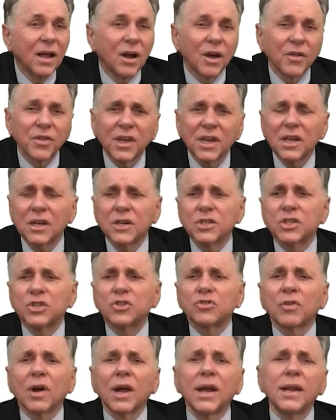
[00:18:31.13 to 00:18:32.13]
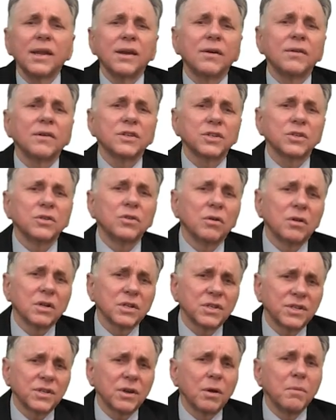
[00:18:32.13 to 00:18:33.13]
I think in Australia it's
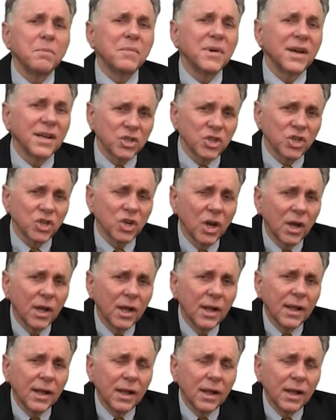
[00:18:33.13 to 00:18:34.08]
not so much